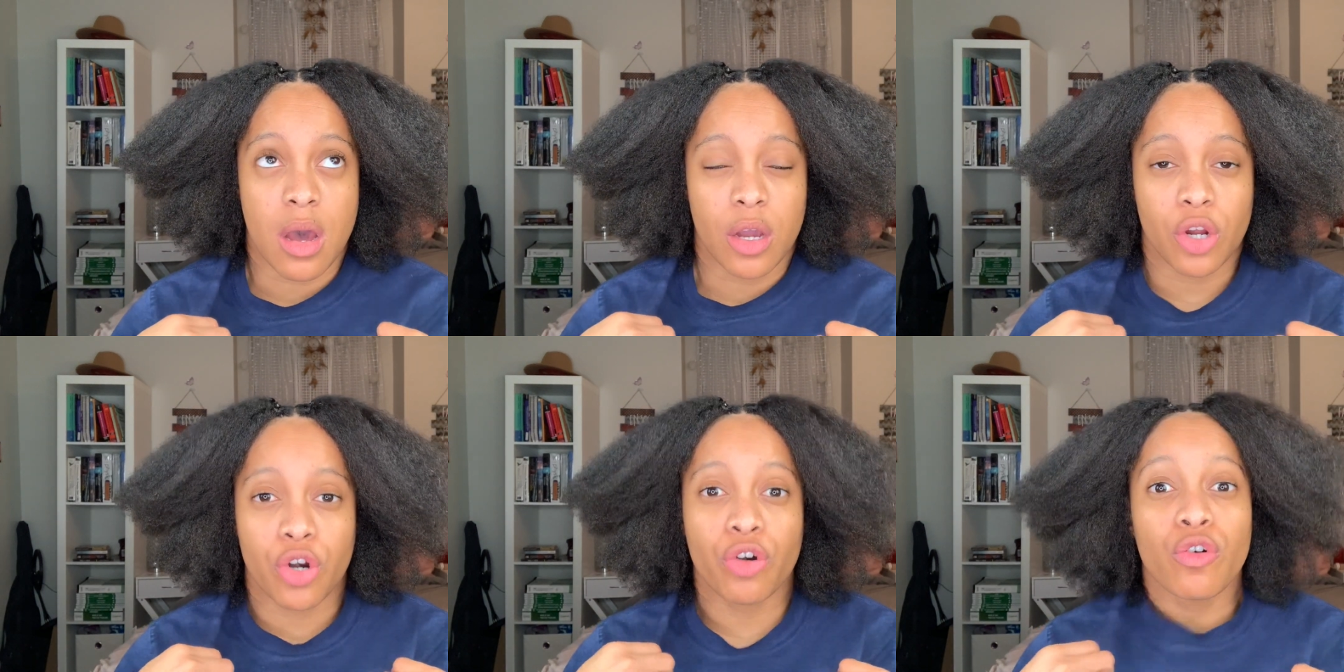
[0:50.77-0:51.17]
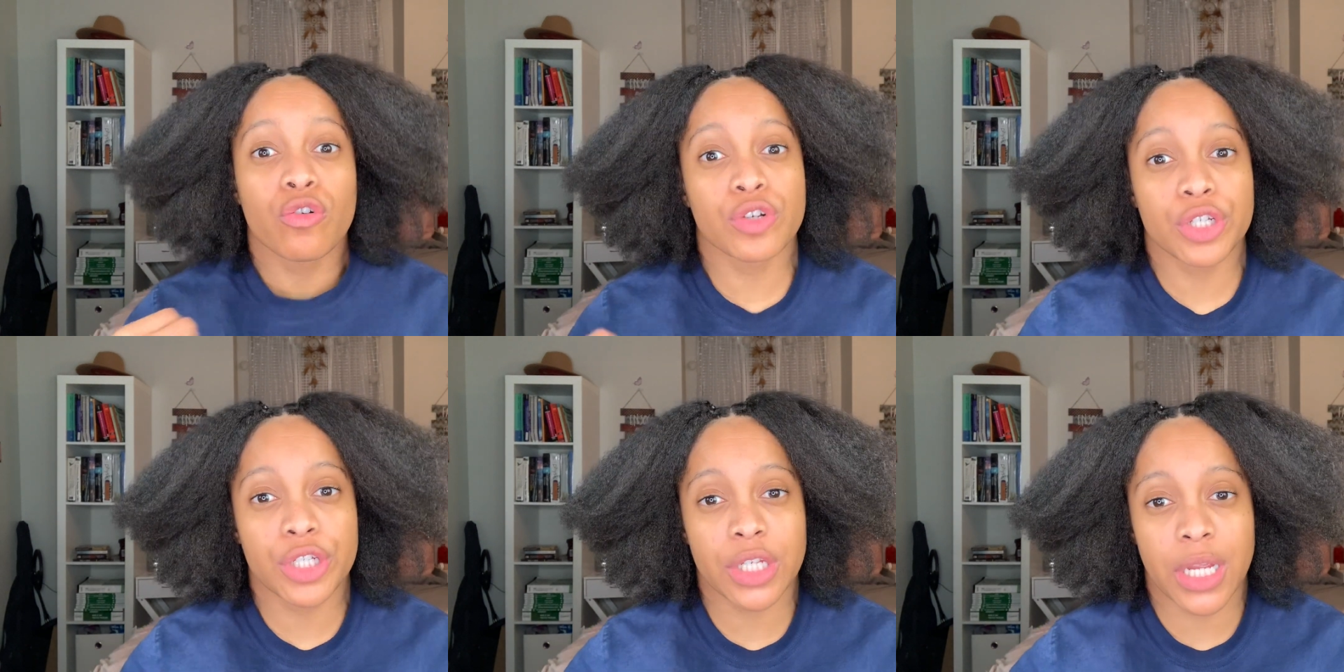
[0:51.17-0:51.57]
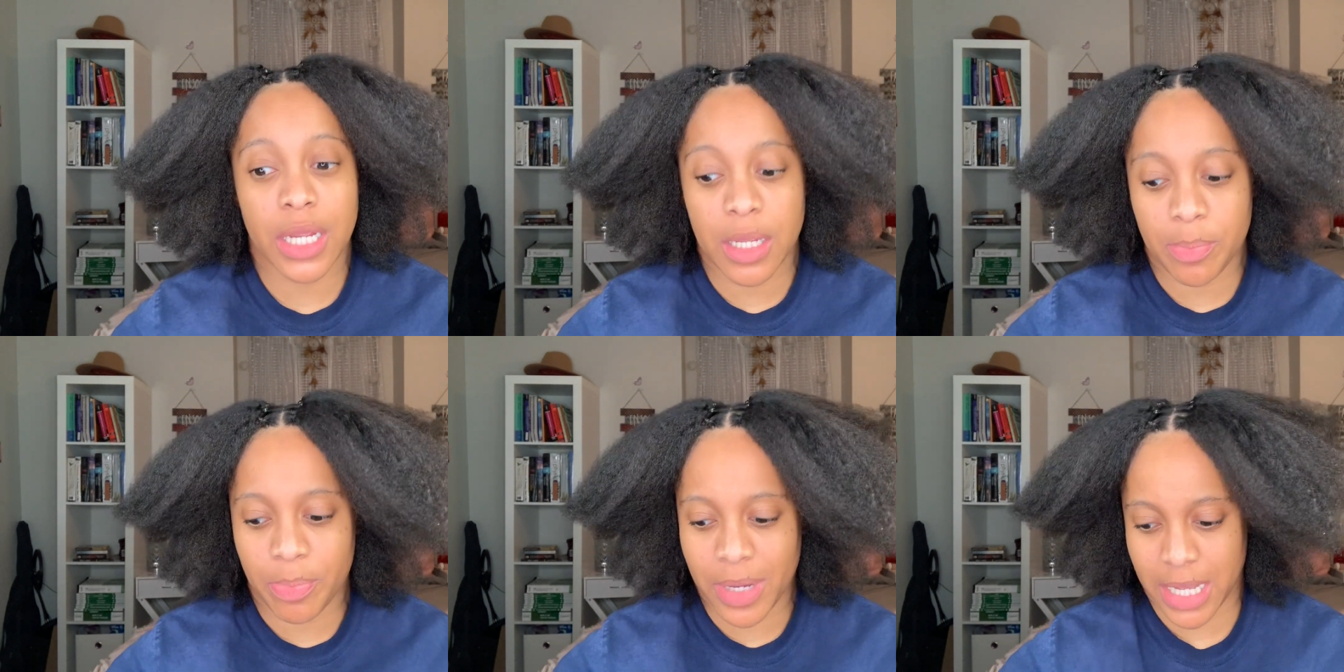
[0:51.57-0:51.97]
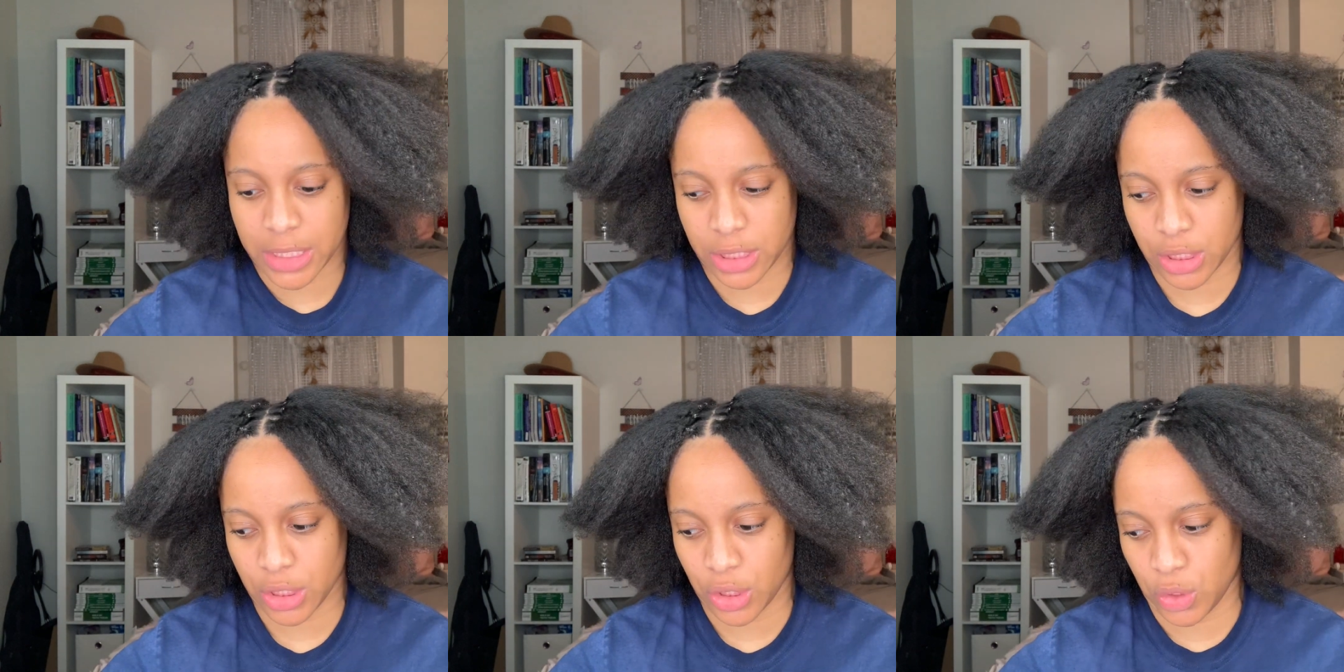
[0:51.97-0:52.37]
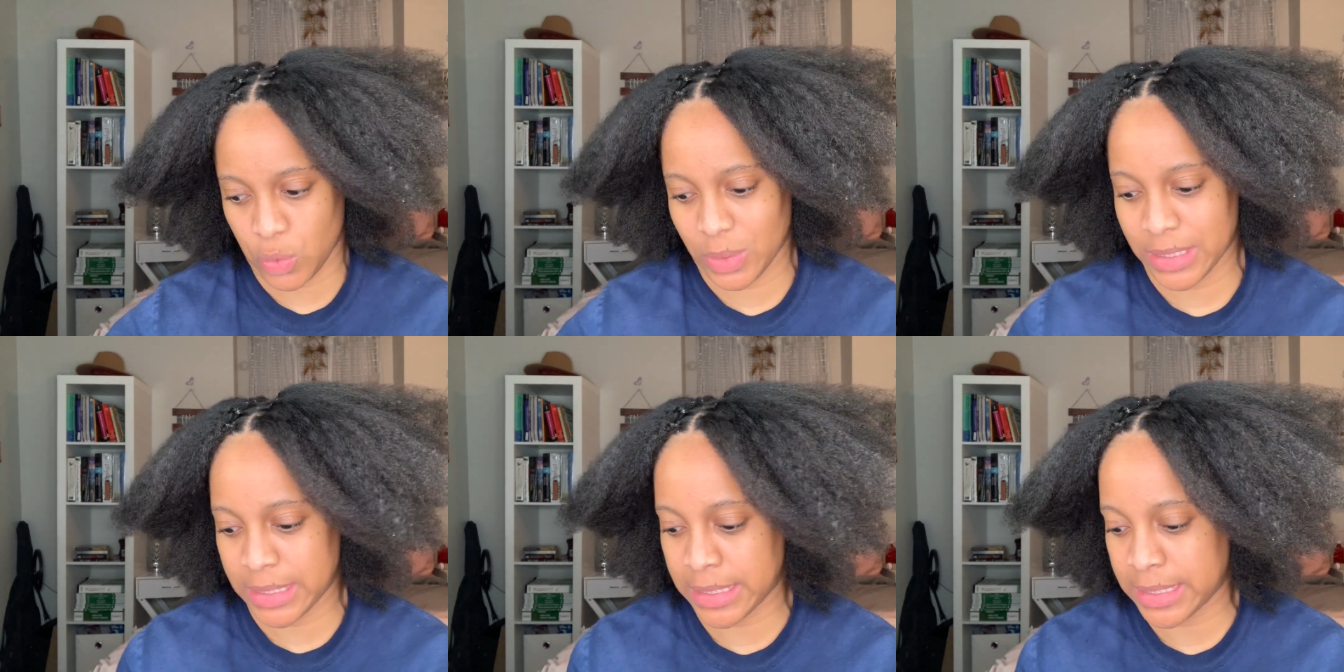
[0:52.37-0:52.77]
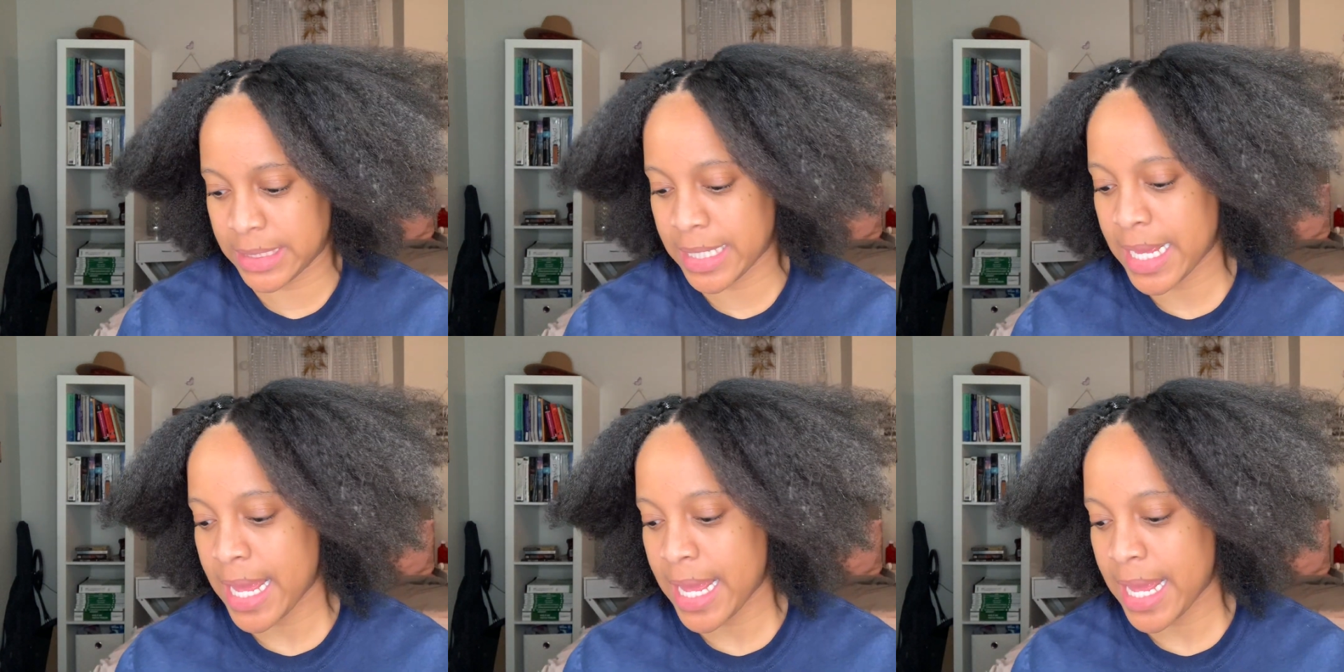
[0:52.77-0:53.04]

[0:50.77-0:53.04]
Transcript: crochet passion twist,